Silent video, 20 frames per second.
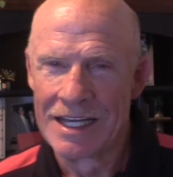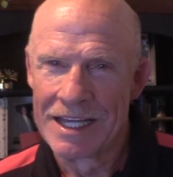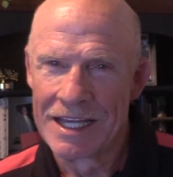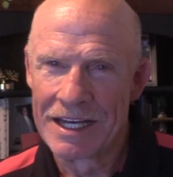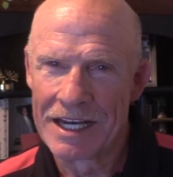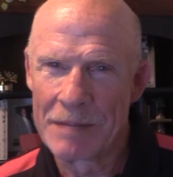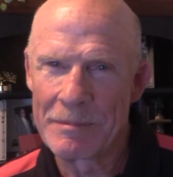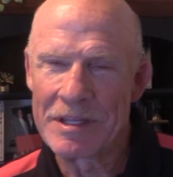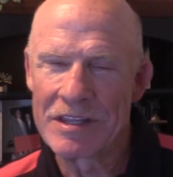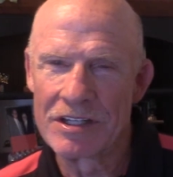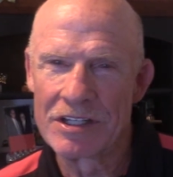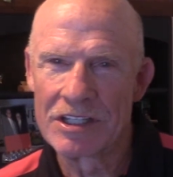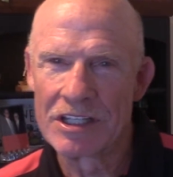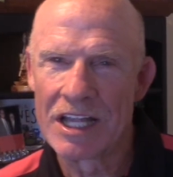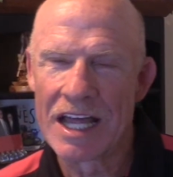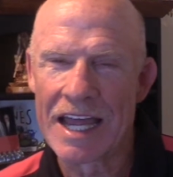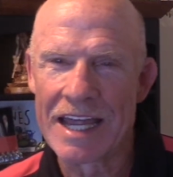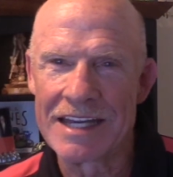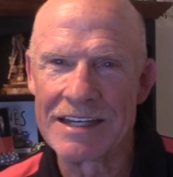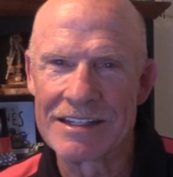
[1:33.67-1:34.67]
And I mean the
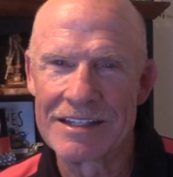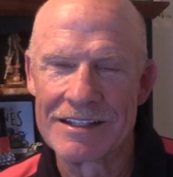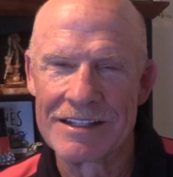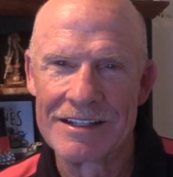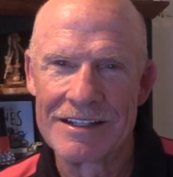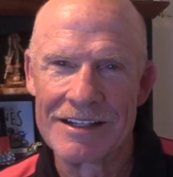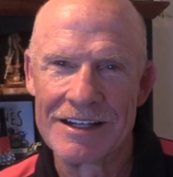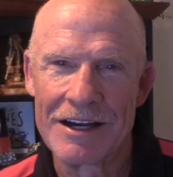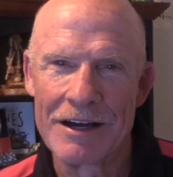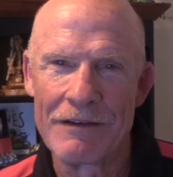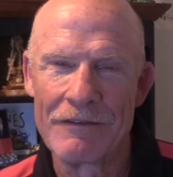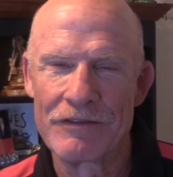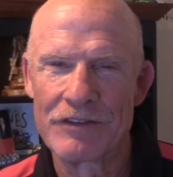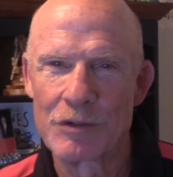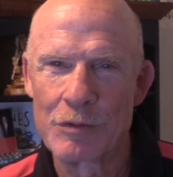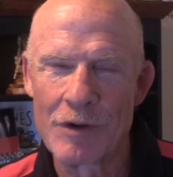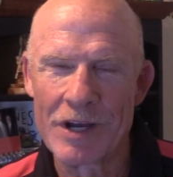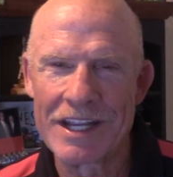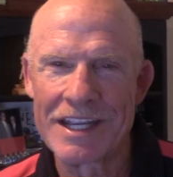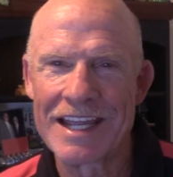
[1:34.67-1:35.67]
light of
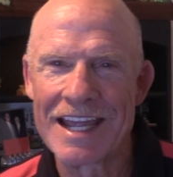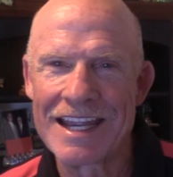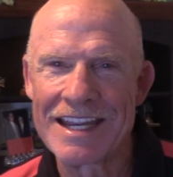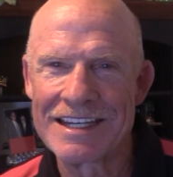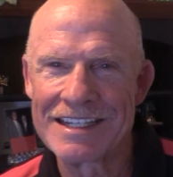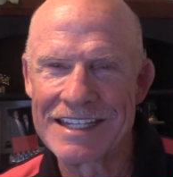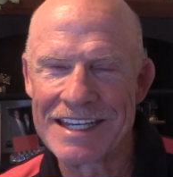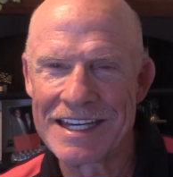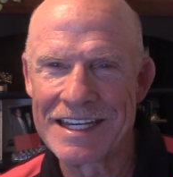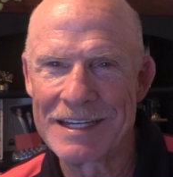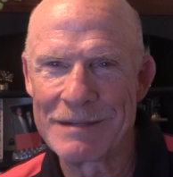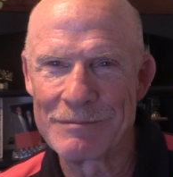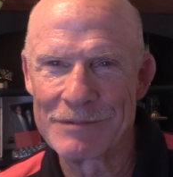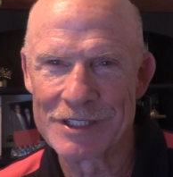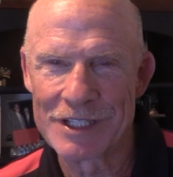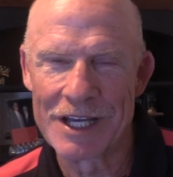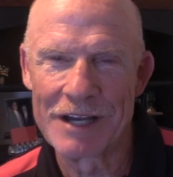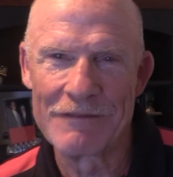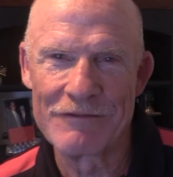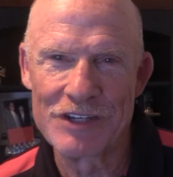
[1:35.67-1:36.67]
28
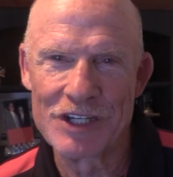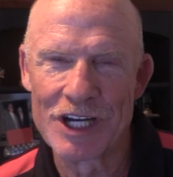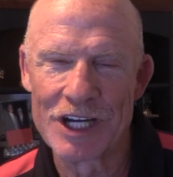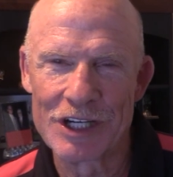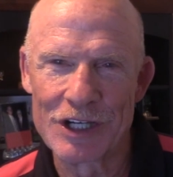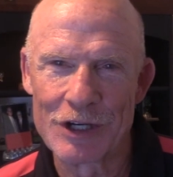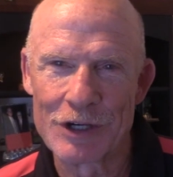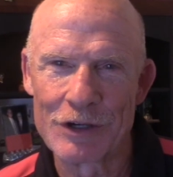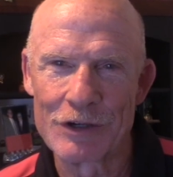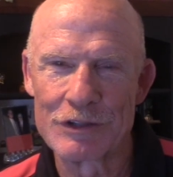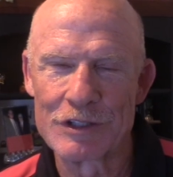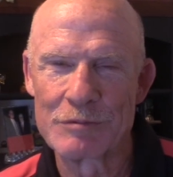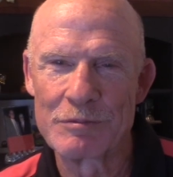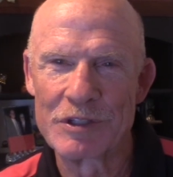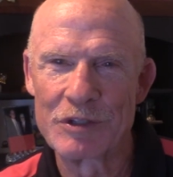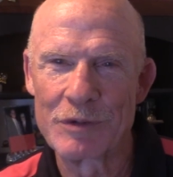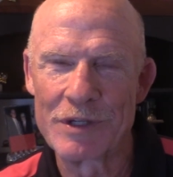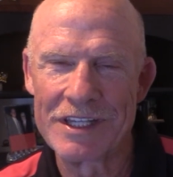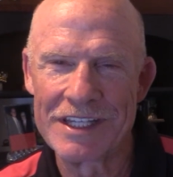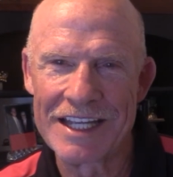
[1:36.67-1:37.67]
teams of young girls
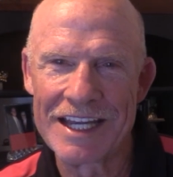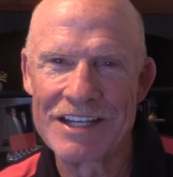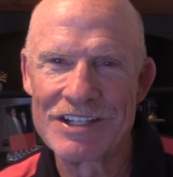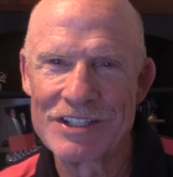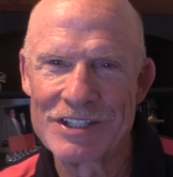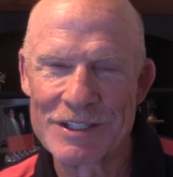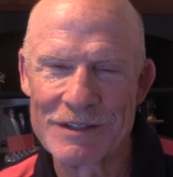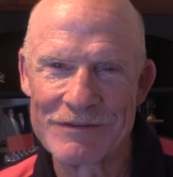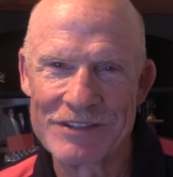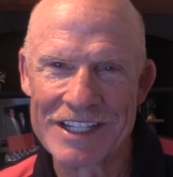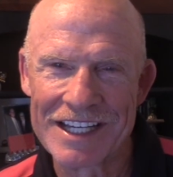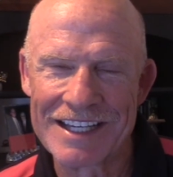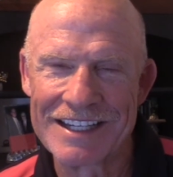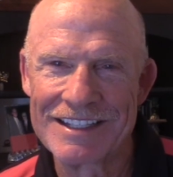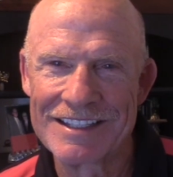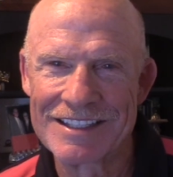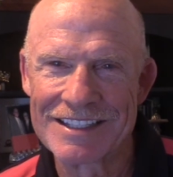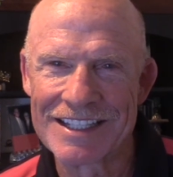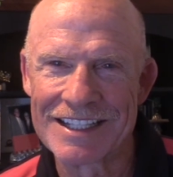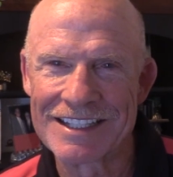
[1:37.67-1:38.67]
between the ages of 10
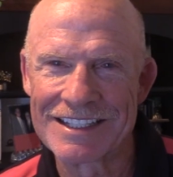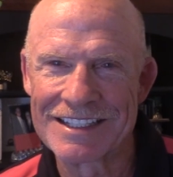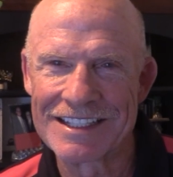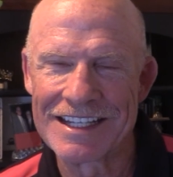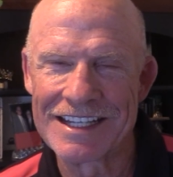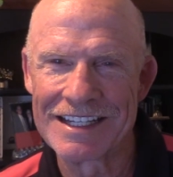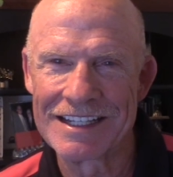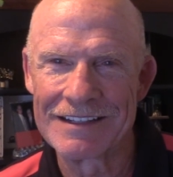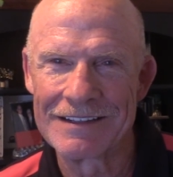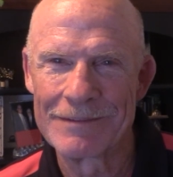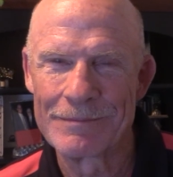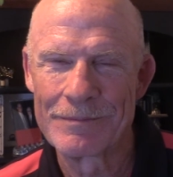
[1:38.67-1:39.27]
and 16,